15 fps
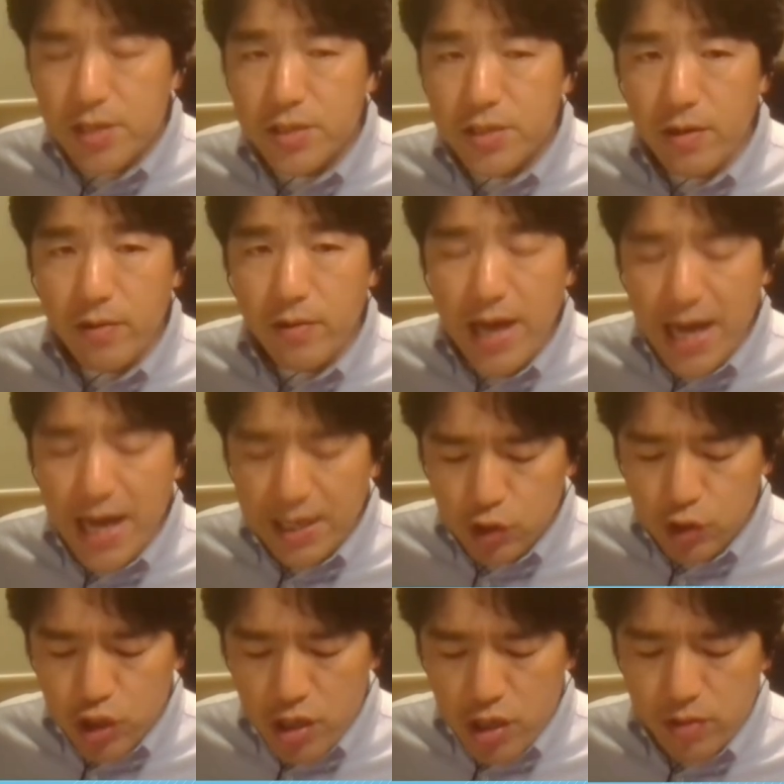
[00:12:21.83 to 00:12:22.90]
So, as
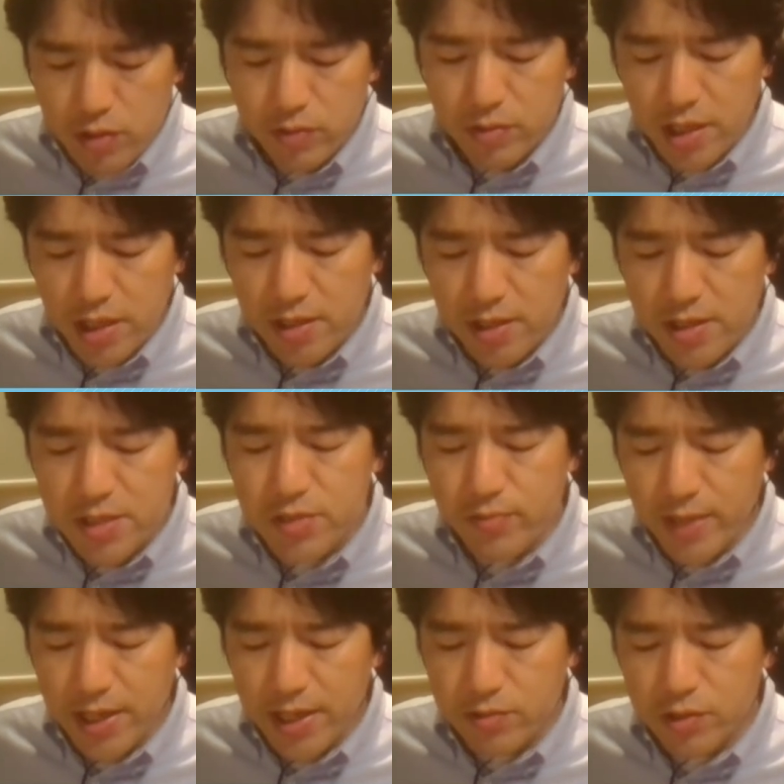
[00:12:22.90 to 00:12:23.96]
shown in this
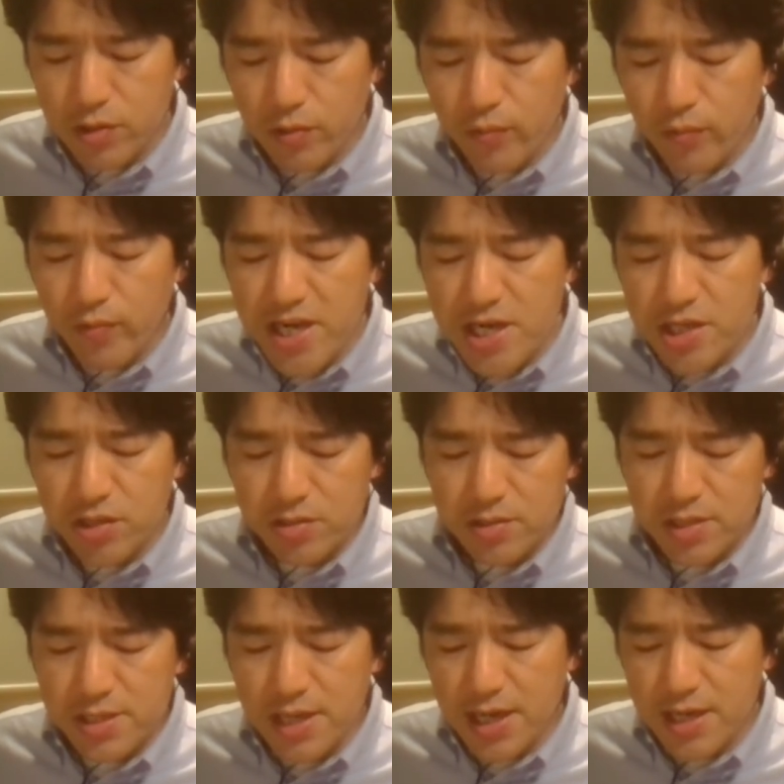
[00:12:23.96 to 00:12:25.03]
slide, so
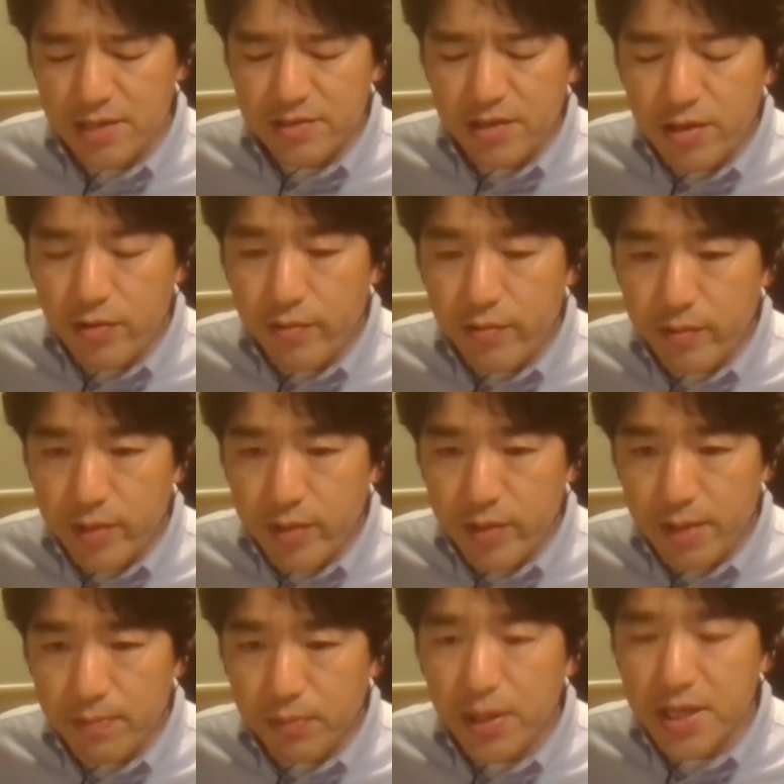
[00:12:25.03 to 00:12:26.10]
lesions are
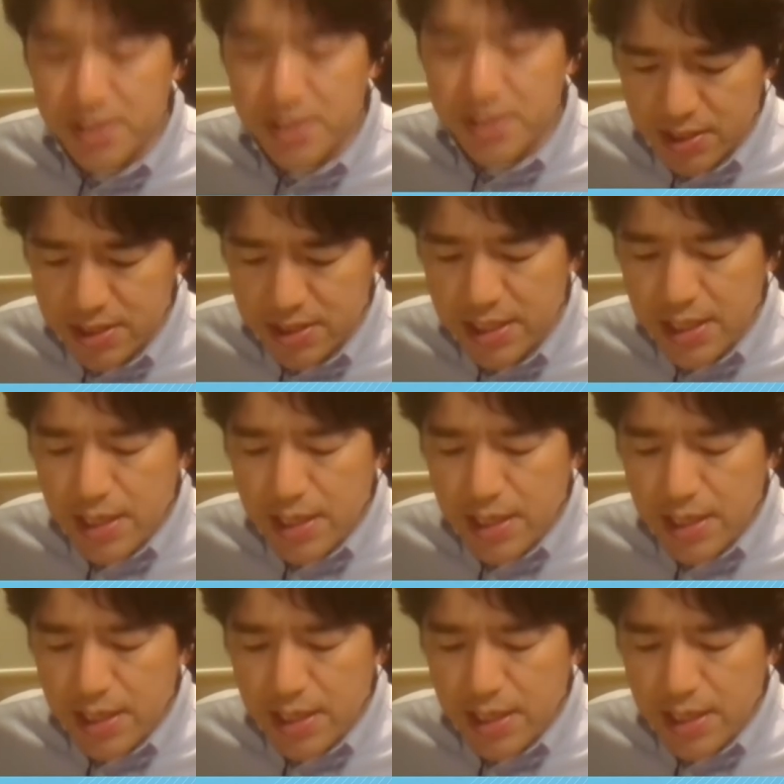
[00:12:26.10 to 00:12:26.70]
generally present